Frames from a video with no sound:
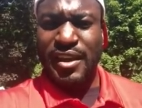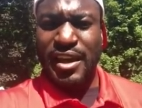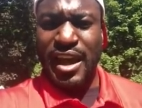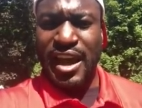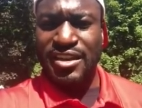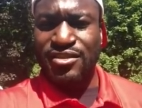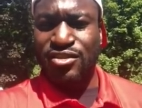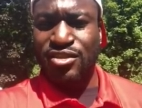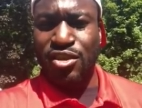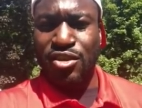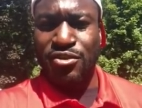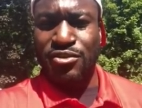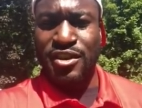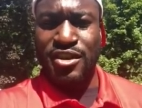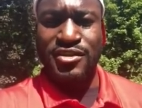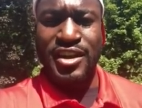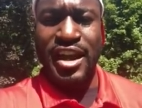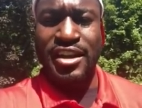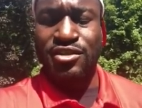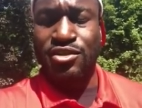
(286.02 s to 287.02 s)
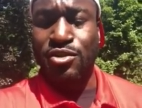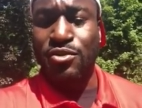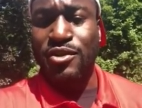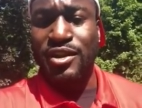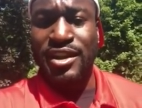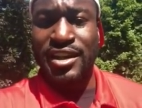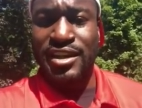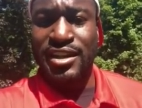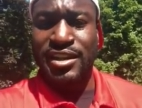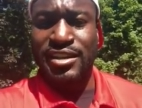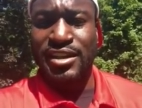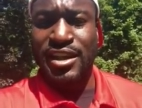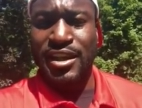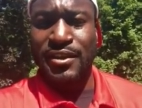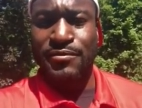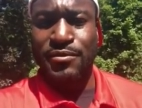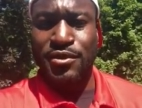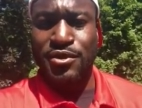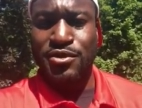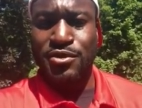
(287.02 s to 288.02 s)
as though they're not doing
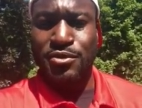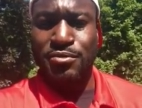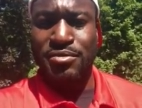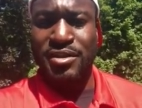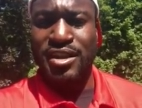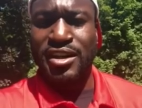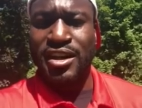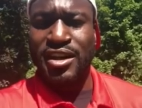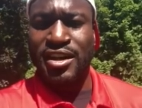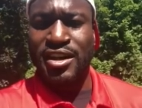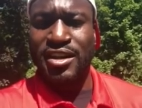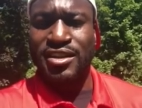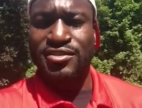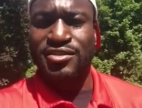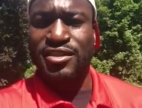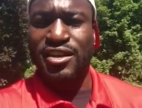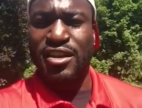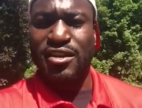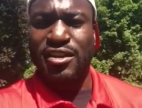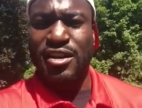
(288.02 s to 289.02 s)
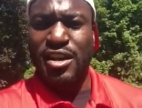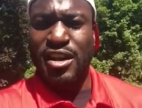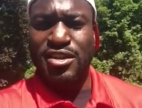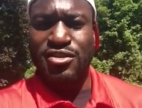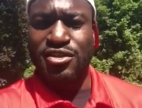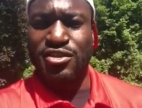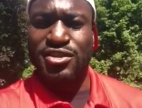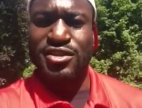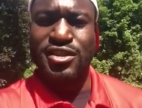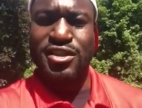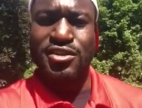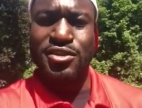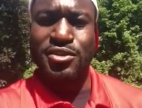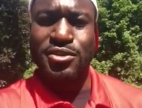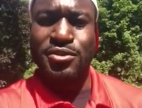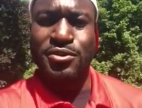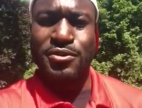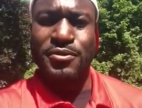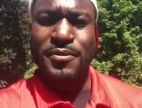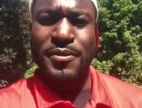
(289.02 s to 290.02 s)
anything for you because you're
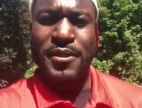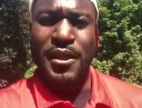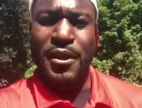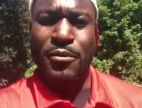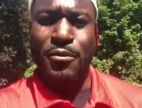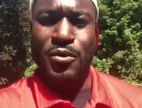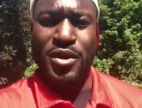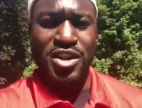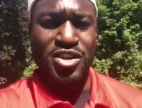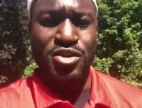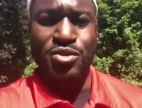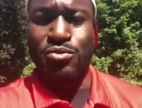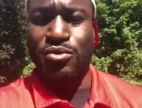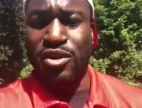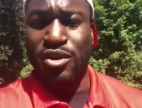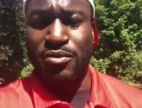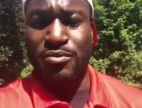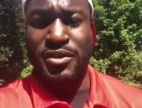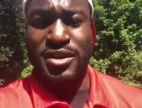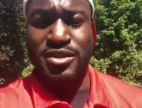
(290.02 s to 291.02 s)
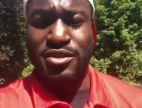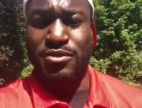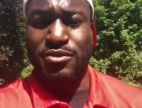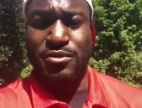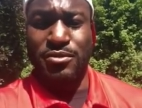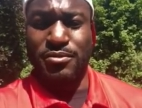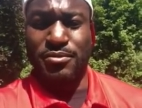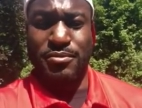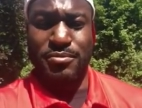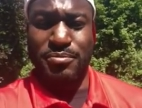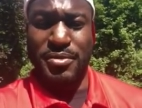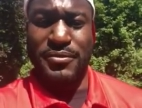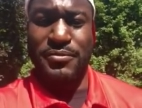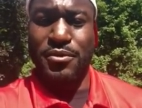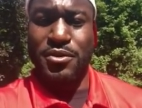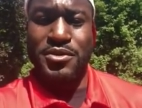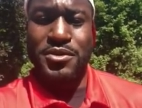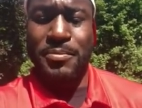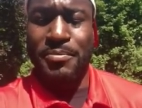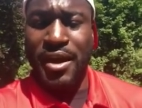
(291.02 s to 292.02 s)
still where you were
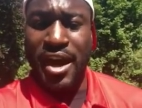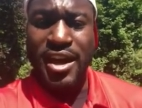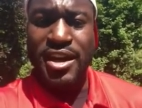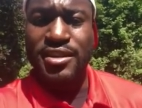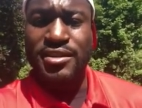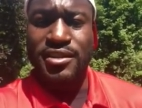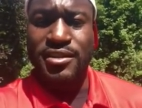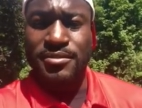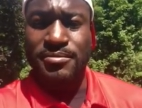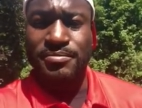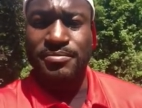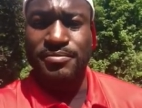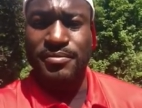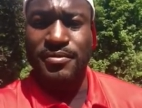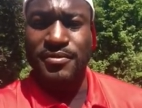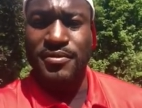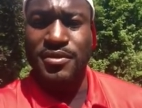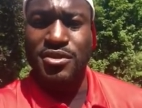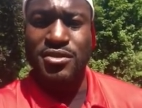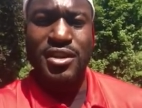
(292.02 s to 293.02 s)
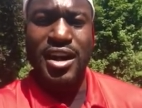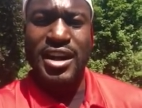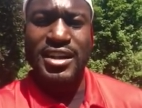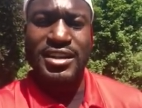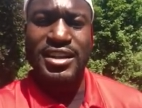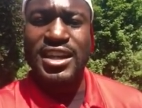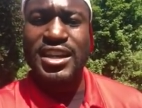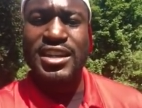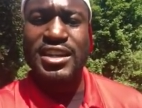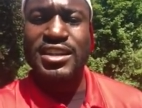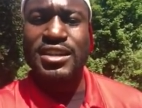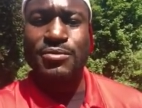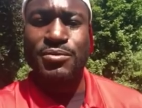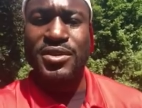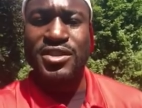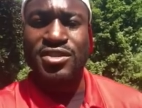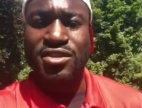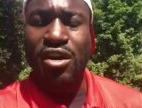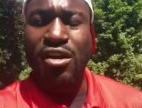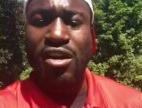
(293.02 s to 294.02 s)
before you paid them. You're not getting the
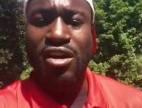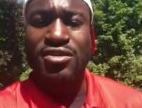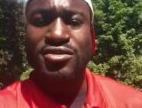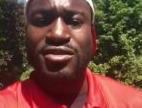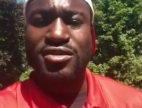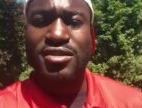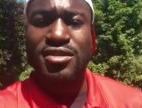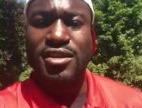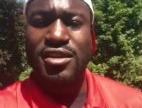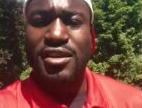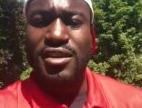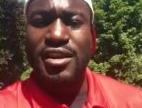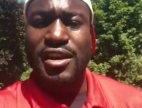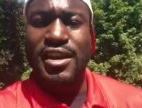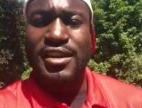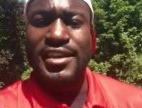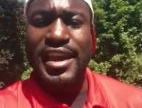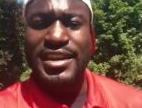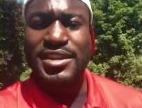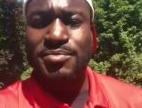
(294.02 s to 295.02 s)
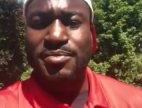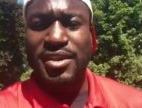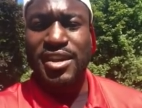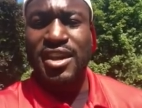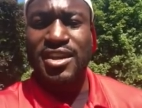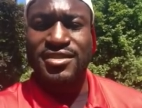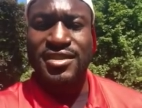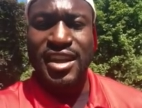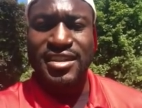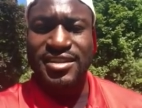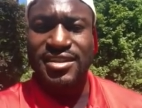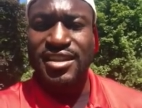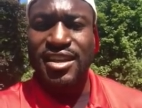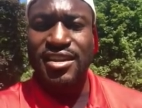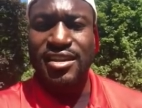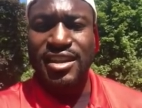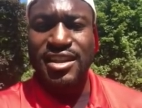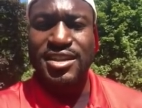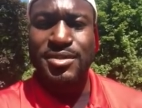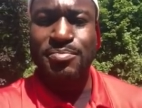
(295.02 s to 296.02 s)
results. That's because they
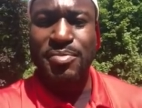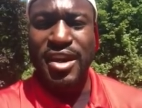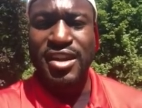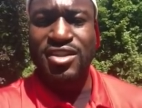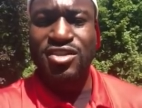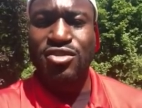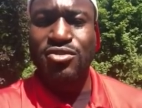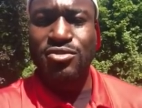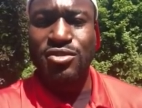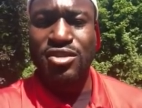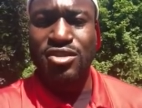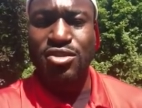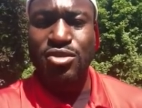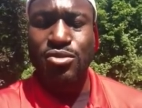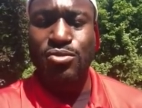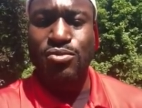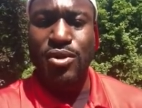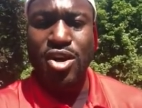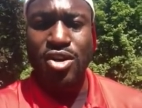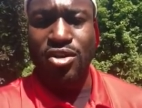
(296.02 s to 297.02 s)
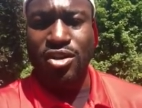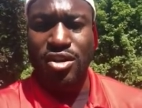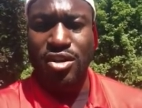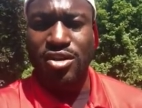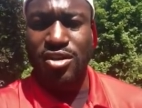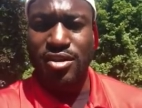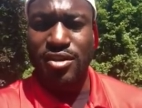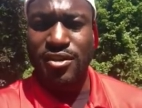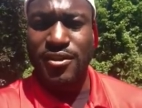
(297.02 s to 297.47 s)
still expect you to do work.